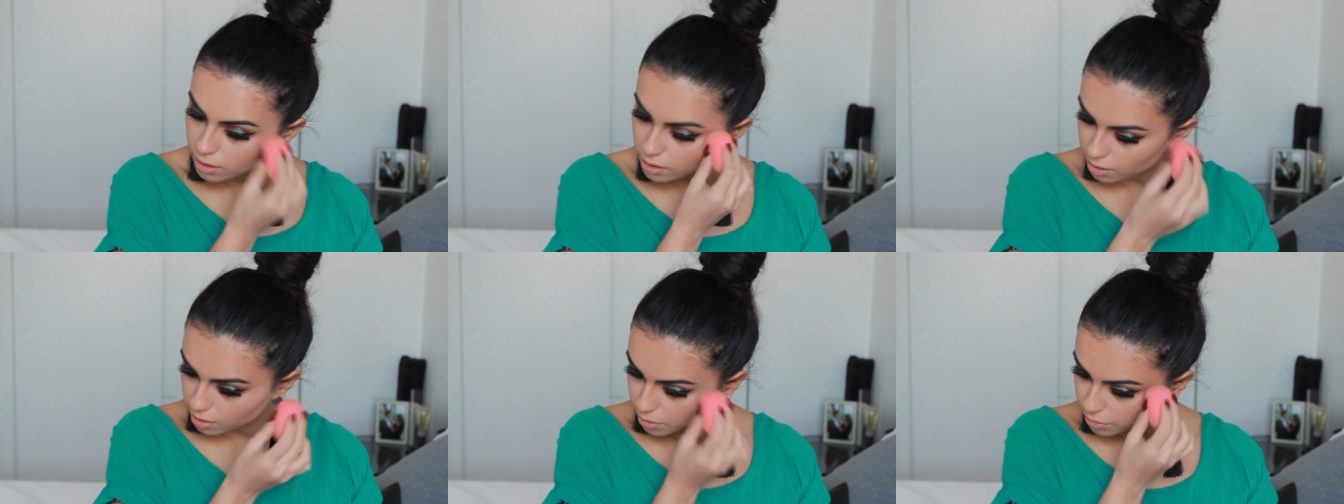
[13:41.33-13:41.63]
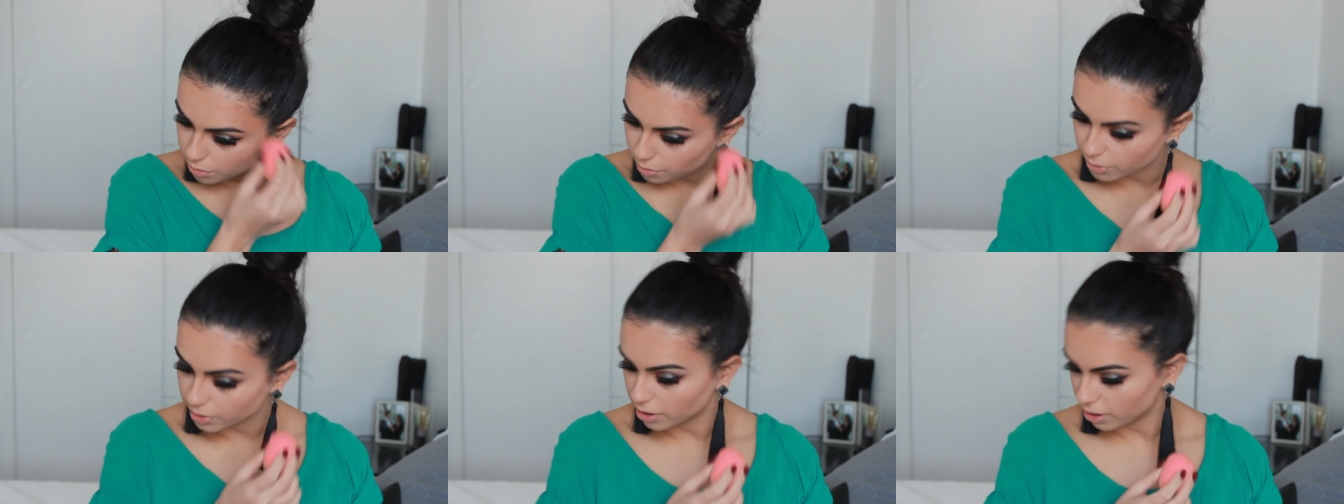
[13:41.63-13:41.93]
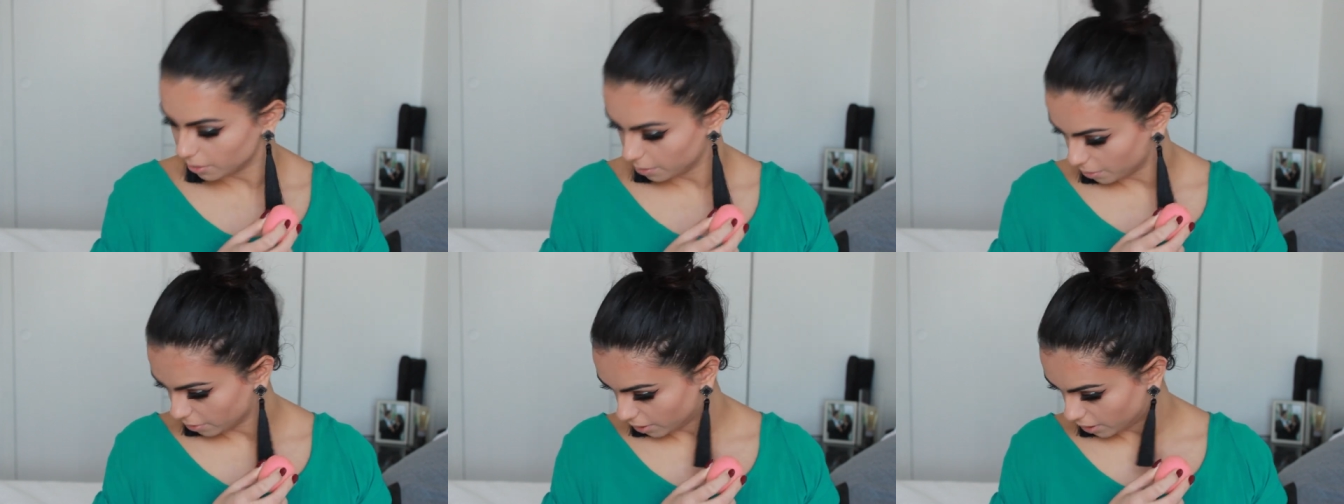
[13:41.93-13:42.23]
This is
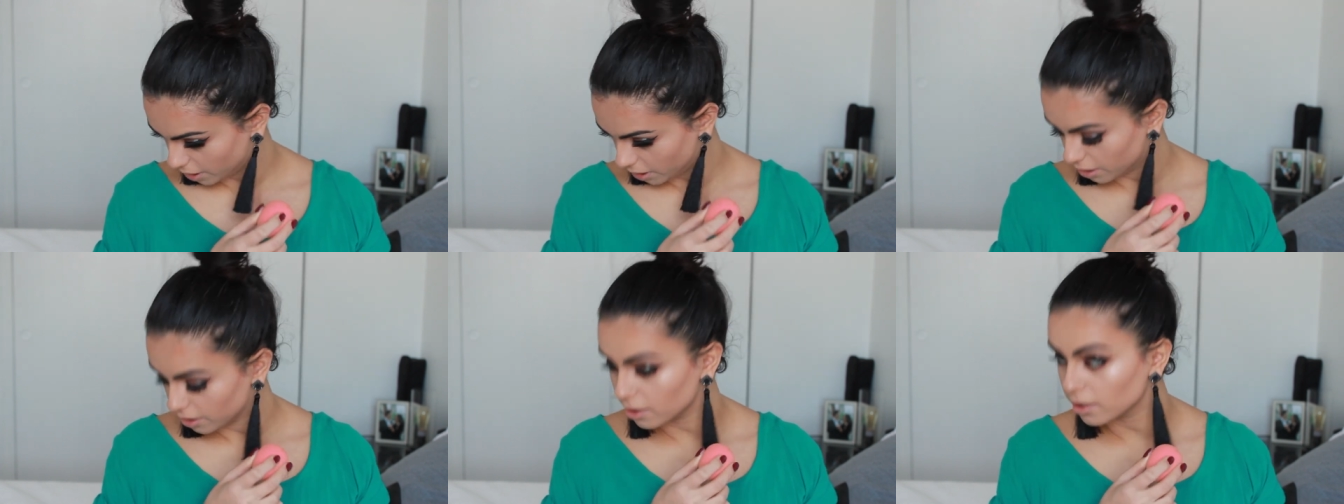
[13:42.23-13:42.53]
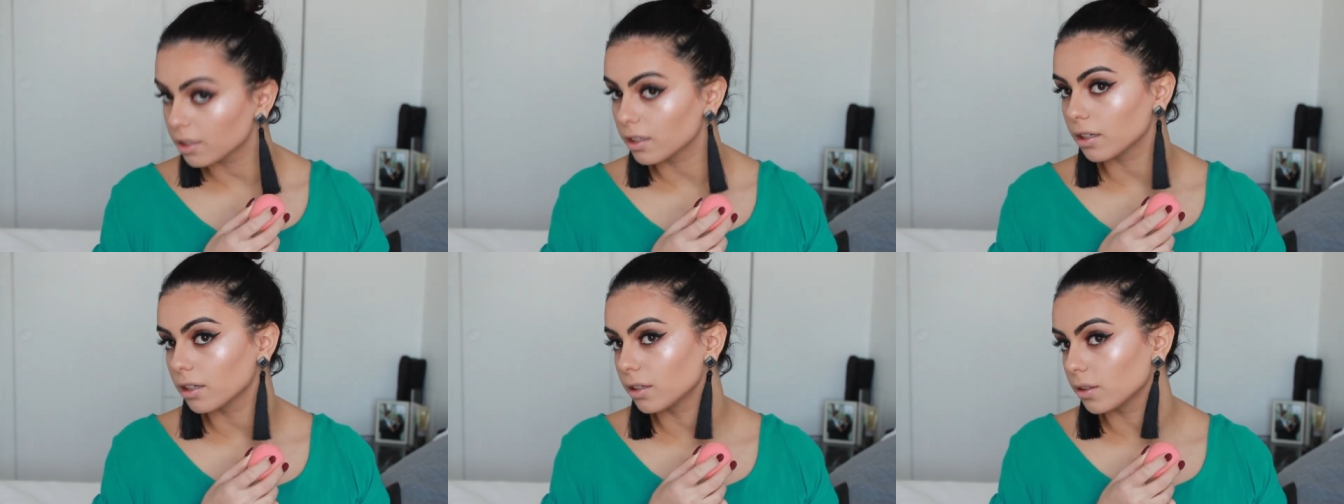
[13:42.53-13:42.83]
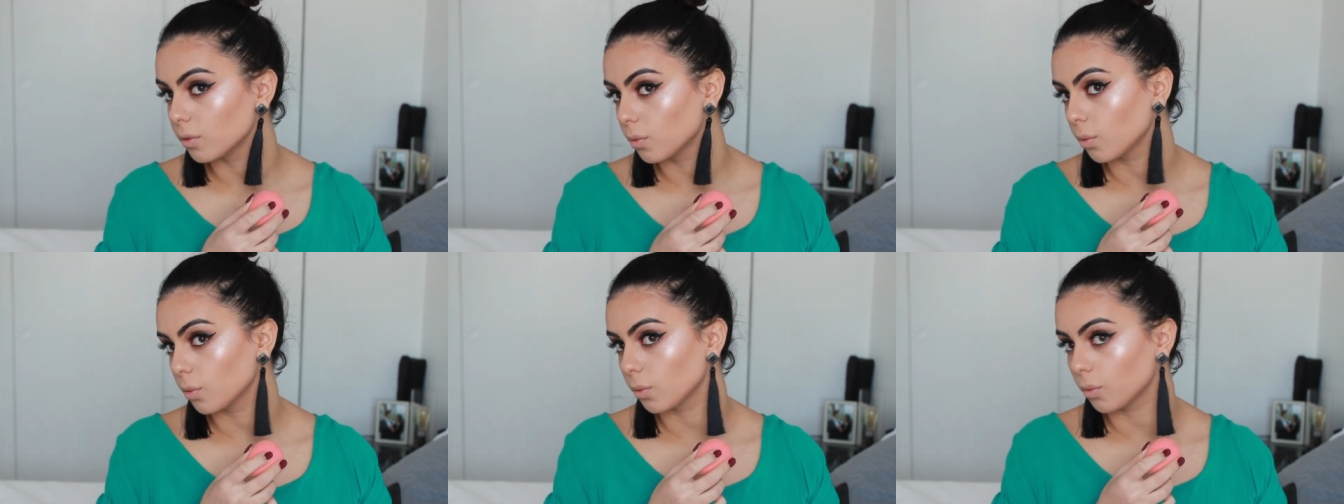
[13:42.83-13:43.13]
really pretty.
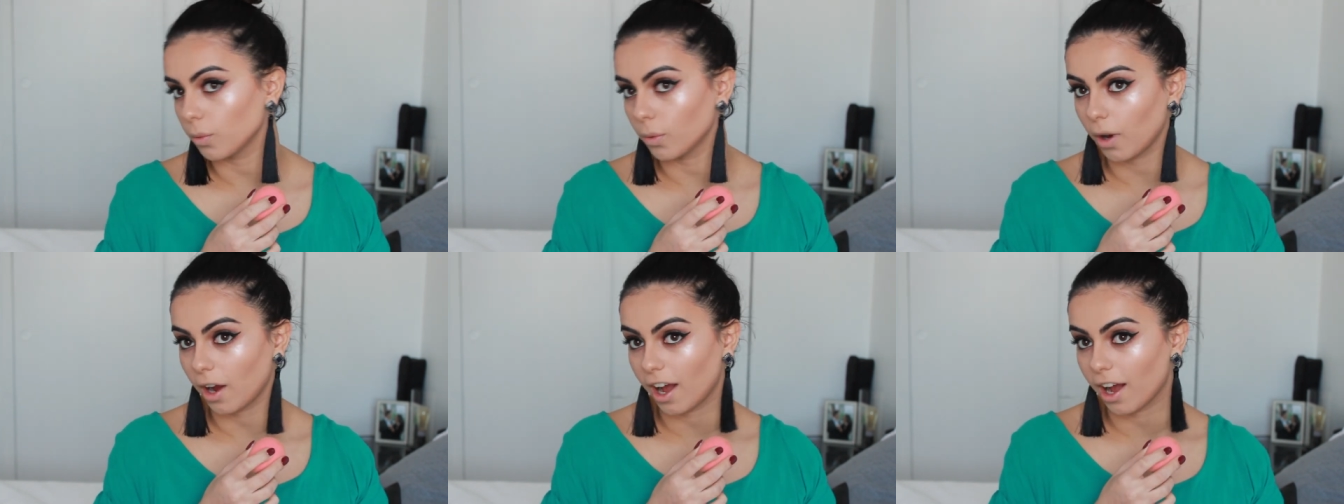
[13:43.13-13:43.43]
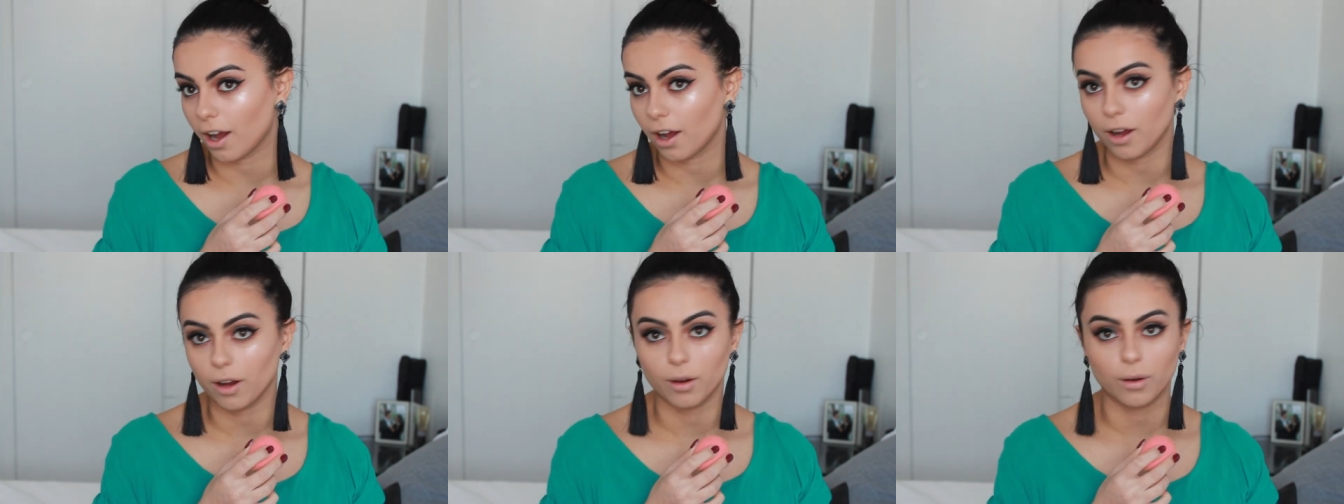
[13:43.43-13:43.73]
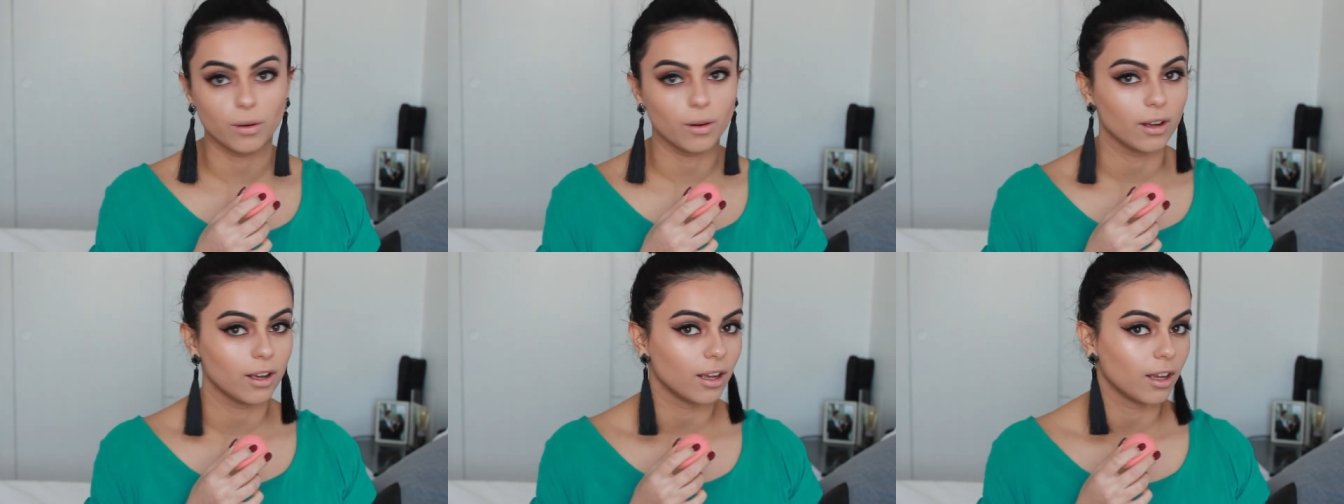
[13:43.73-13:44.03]
Wow,